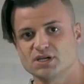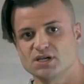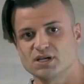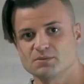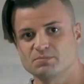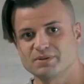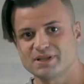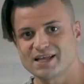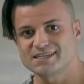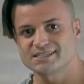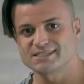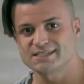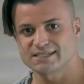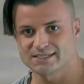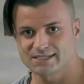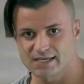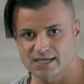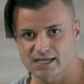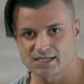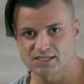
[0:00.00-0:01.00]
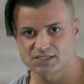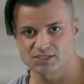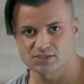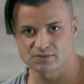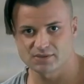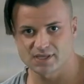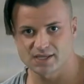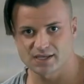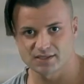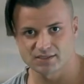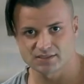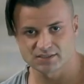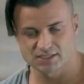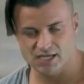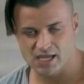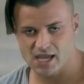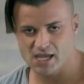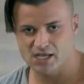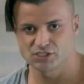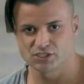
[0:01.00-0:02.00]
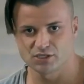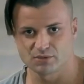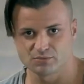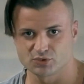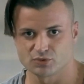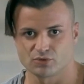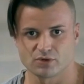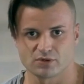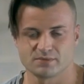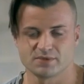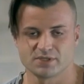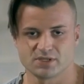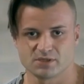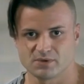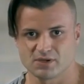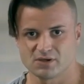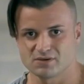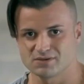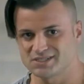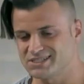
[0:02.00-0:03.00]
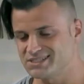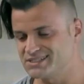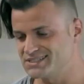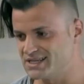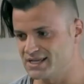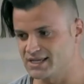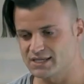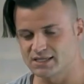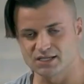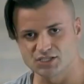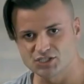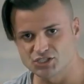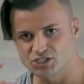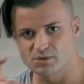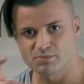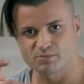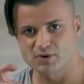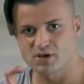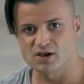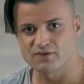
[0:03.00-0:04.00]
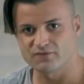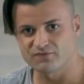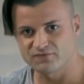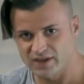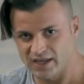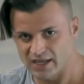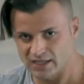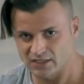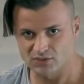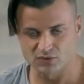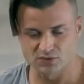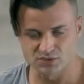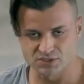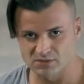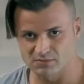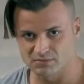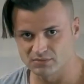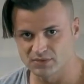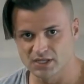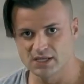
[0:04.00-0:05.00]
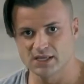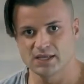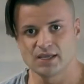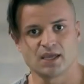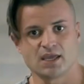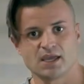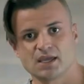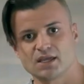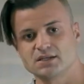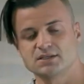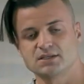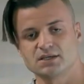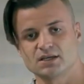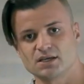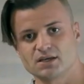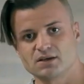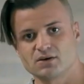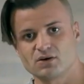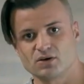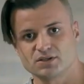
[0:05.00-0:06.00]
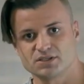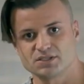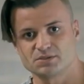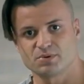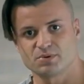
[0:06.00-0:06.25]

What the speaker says: plastic dye so that it's actually absorbed into the mirrors. It's not going to chip off handles and all these